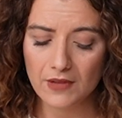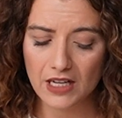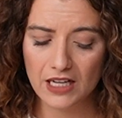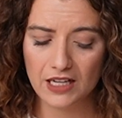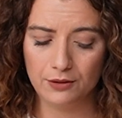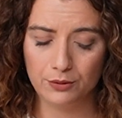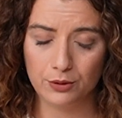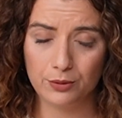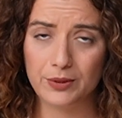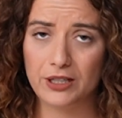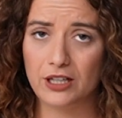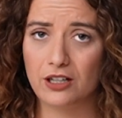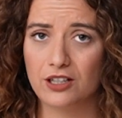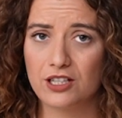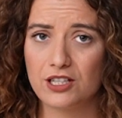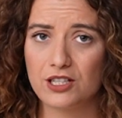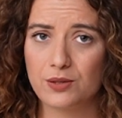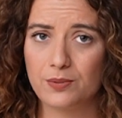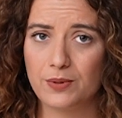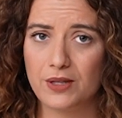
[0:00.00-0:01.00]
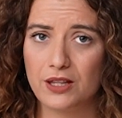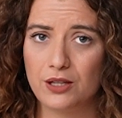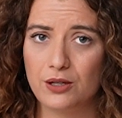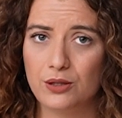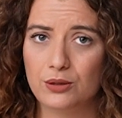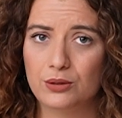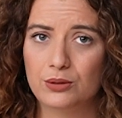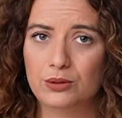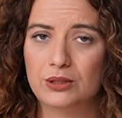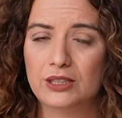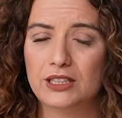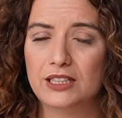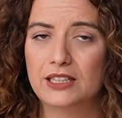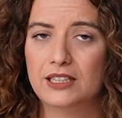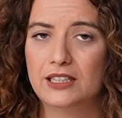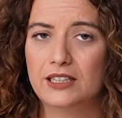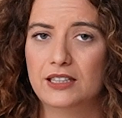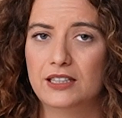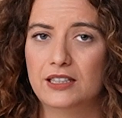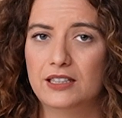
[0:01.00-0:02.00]
I will be honest with you.
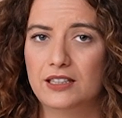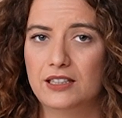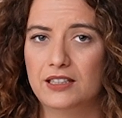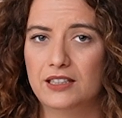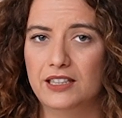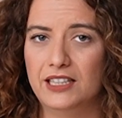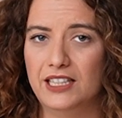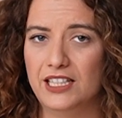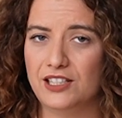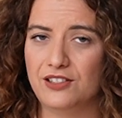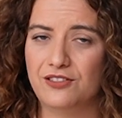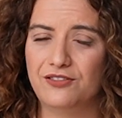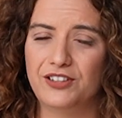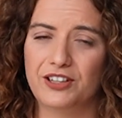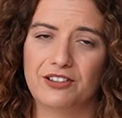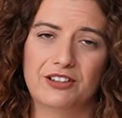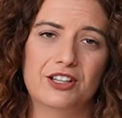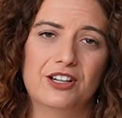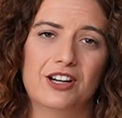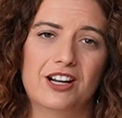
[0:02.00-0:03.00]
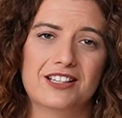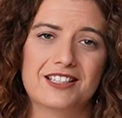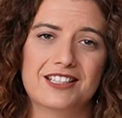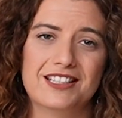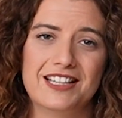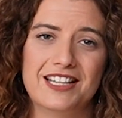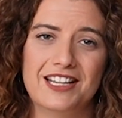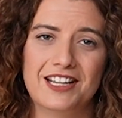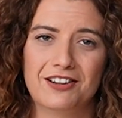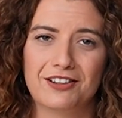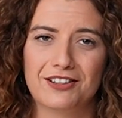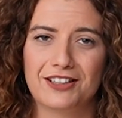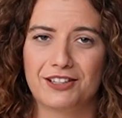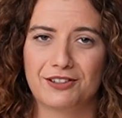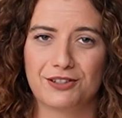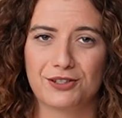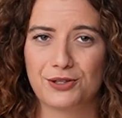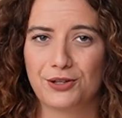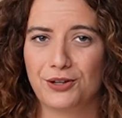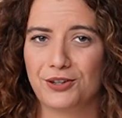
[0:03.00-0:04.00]
It is very hot in here. There
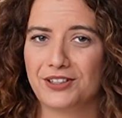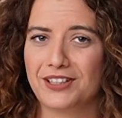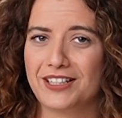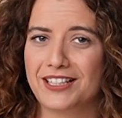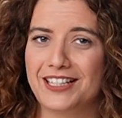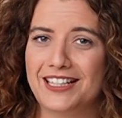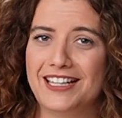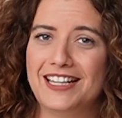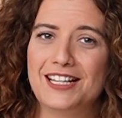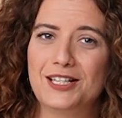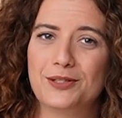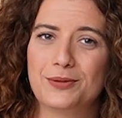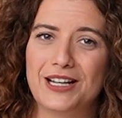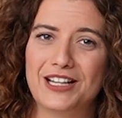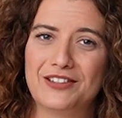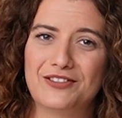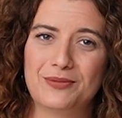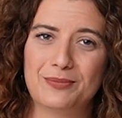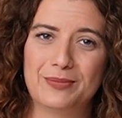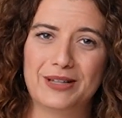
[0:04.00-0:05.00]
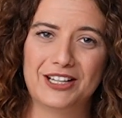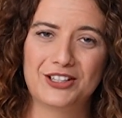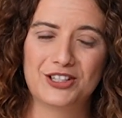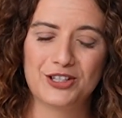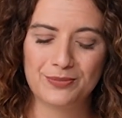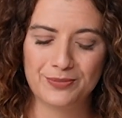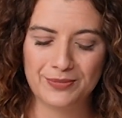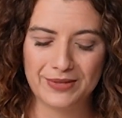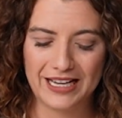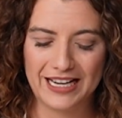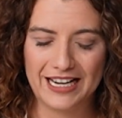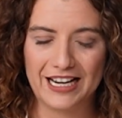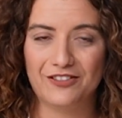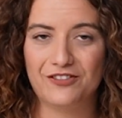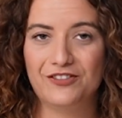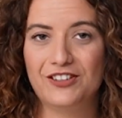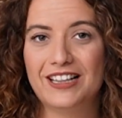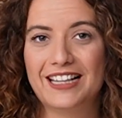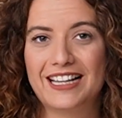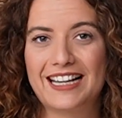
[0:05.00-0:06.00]
is currently a heat wave in Belgium, and I
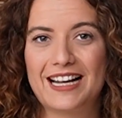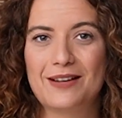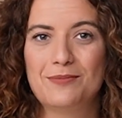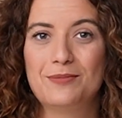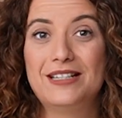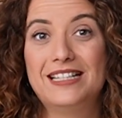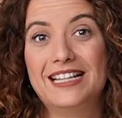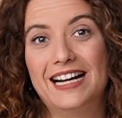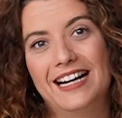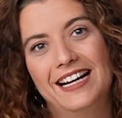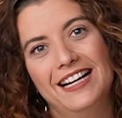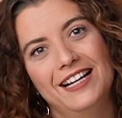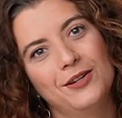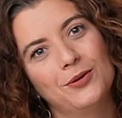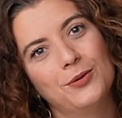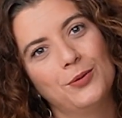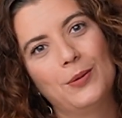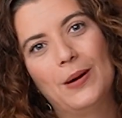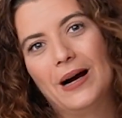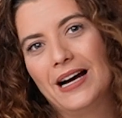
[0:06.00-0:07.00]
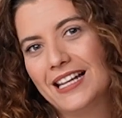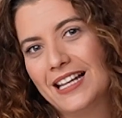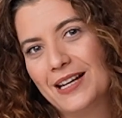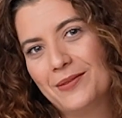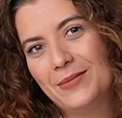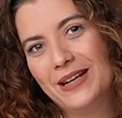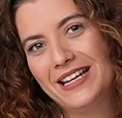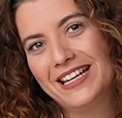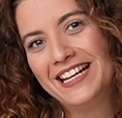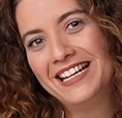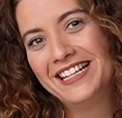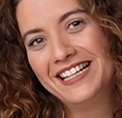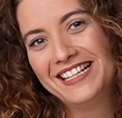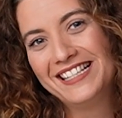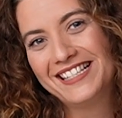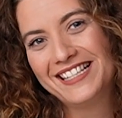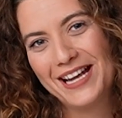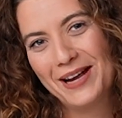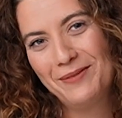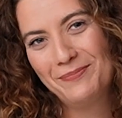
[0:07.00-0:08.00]
feel like I'm dying while I'm making
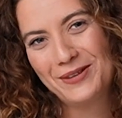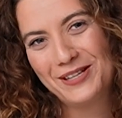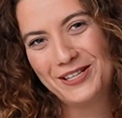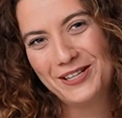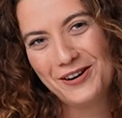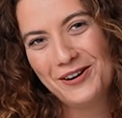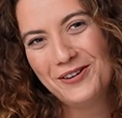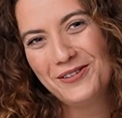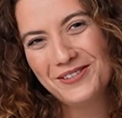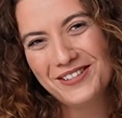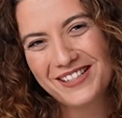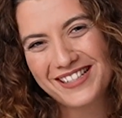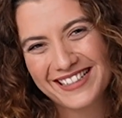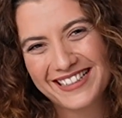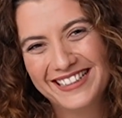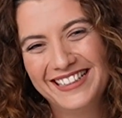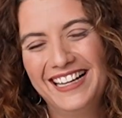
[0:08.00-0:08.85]
this episode.